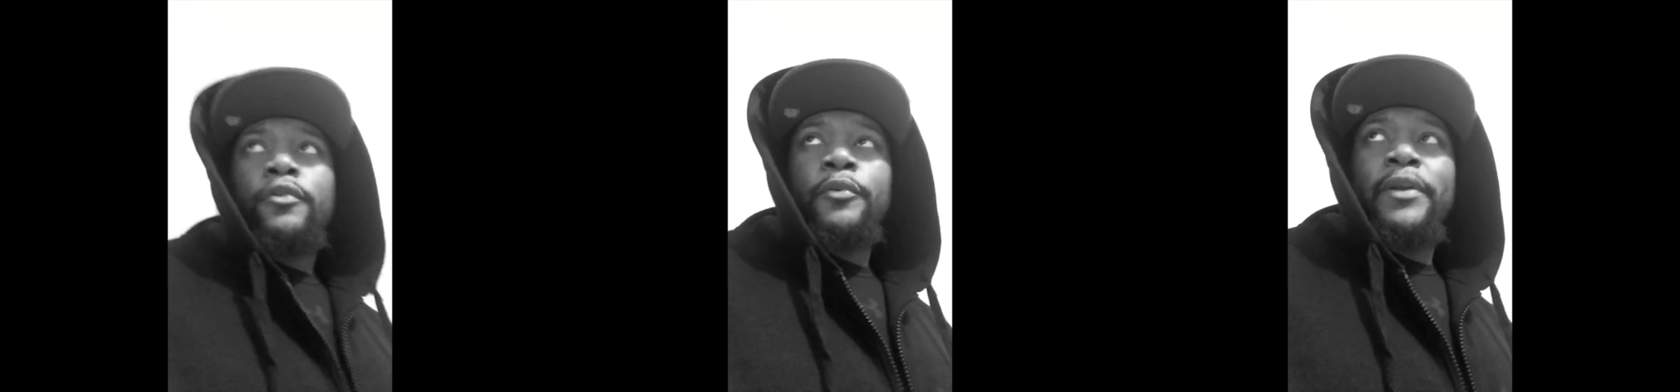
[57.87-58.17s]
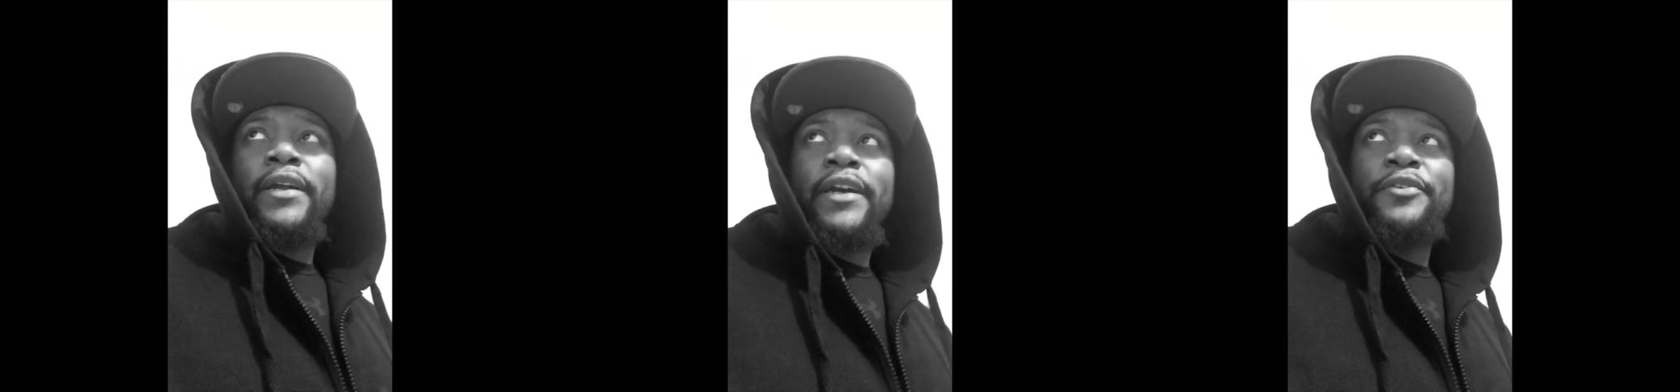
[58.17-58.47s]
Yo,
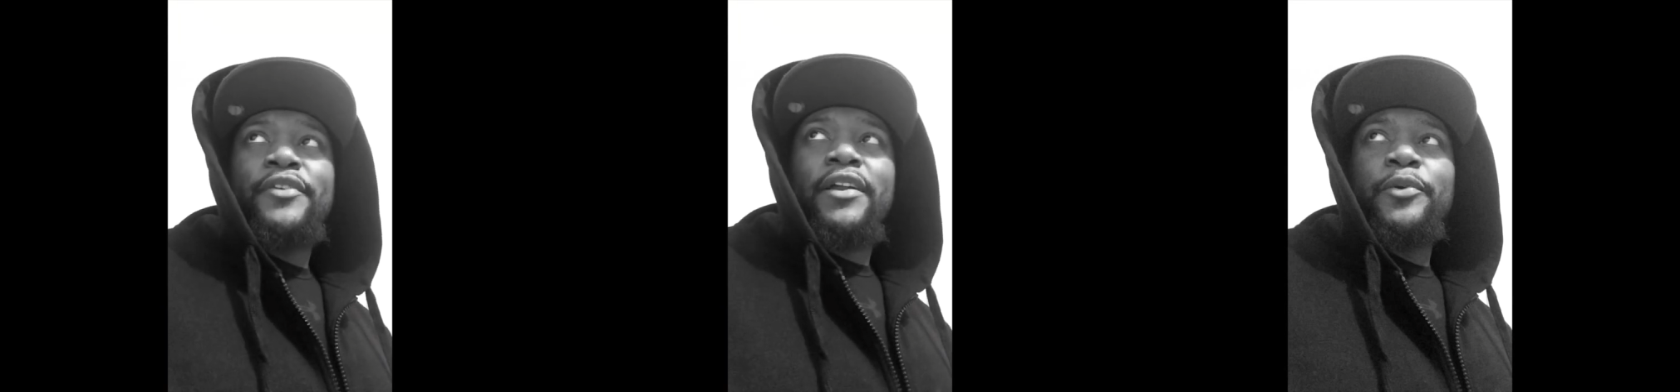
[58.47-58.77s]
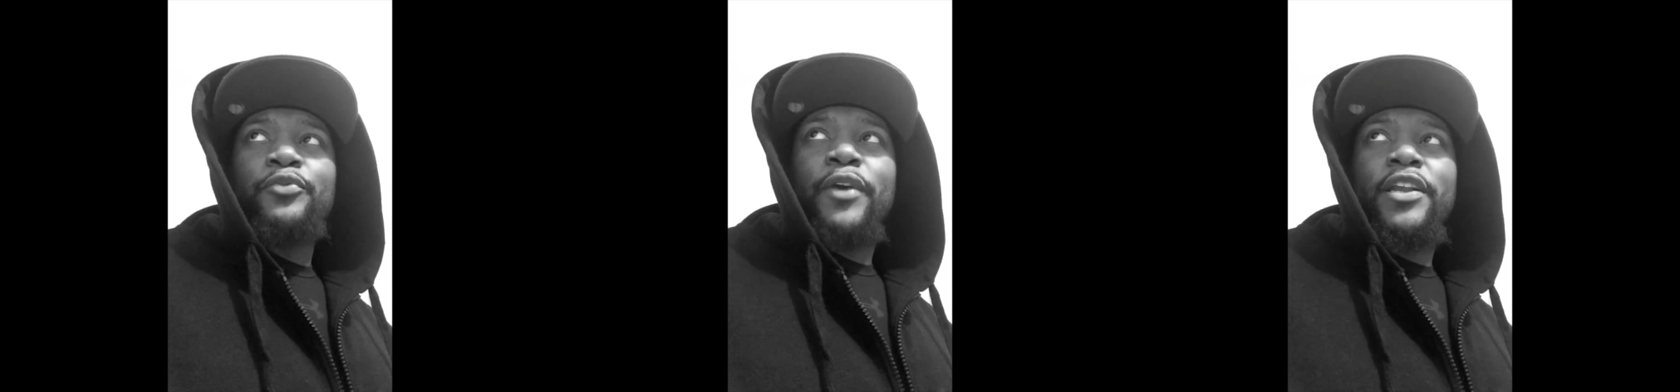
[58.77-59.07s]
my nigga, you sound
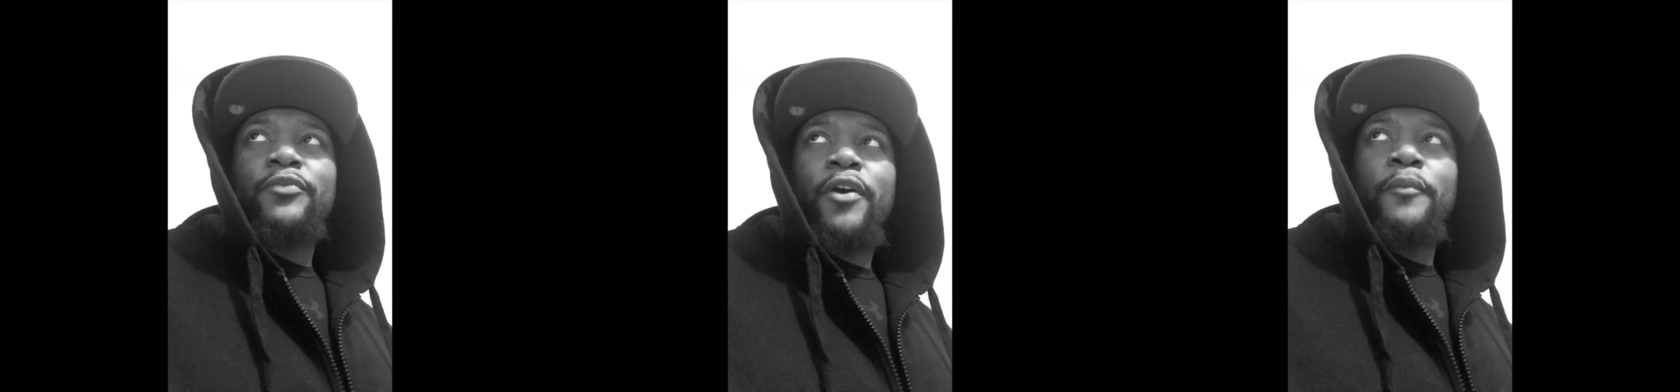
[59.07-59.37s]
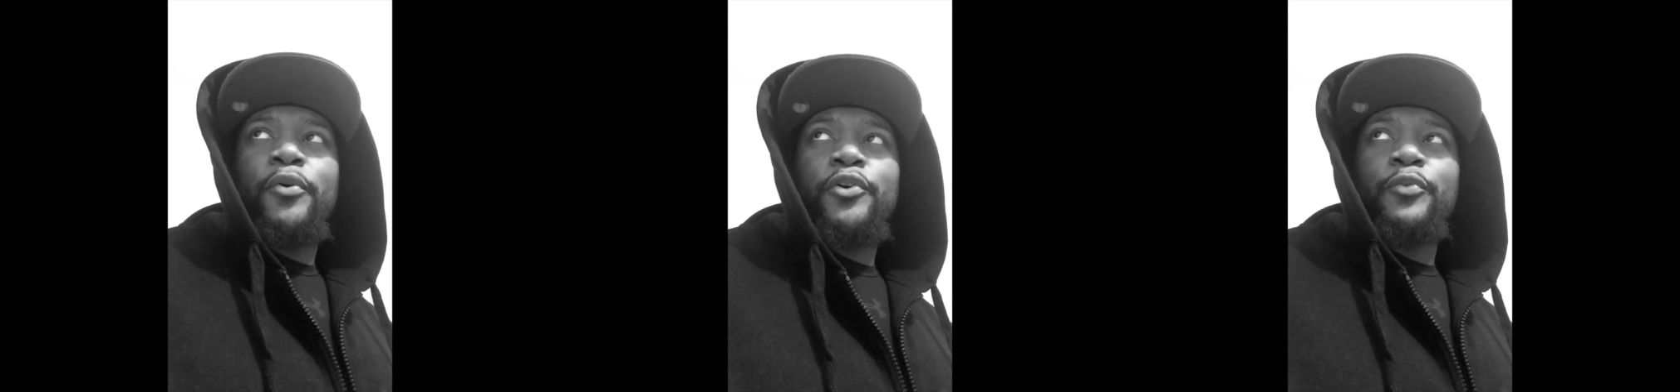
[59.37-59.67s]
like you was raised
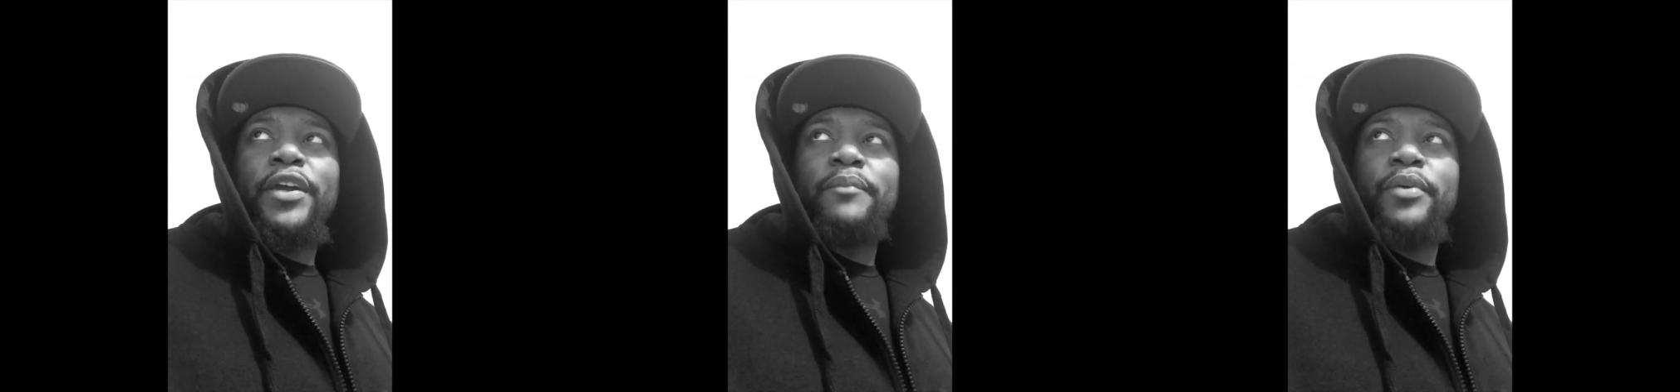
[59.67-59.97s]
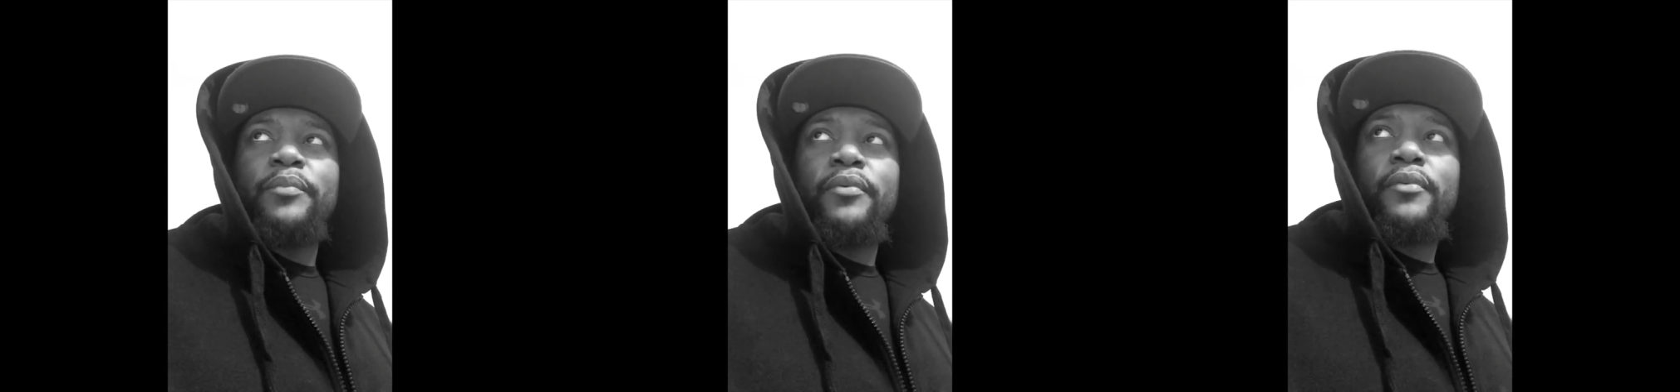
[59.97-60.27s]
around Puerto Rican
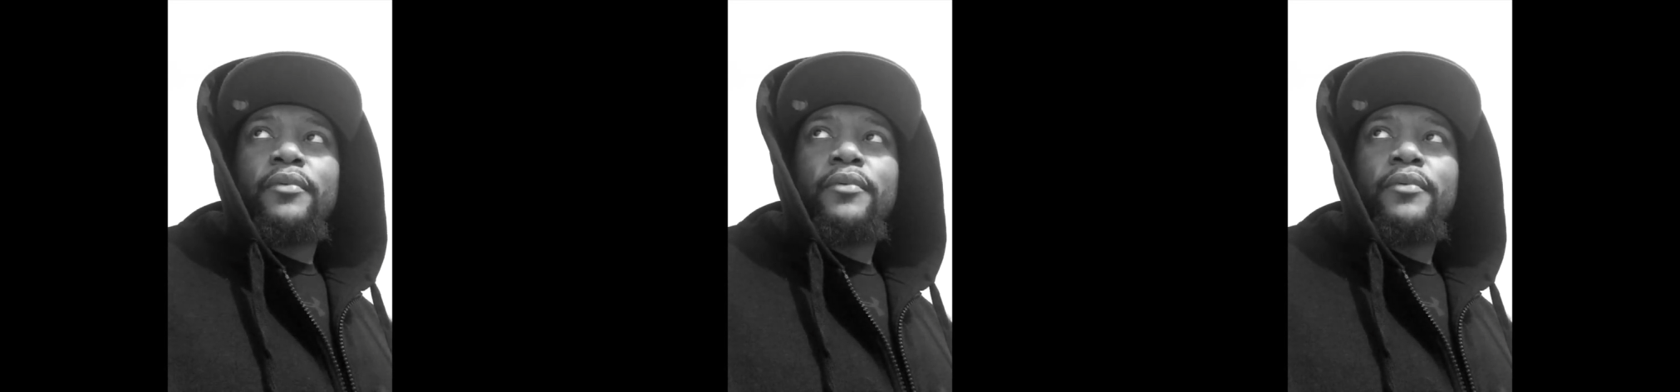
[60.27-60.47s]
people.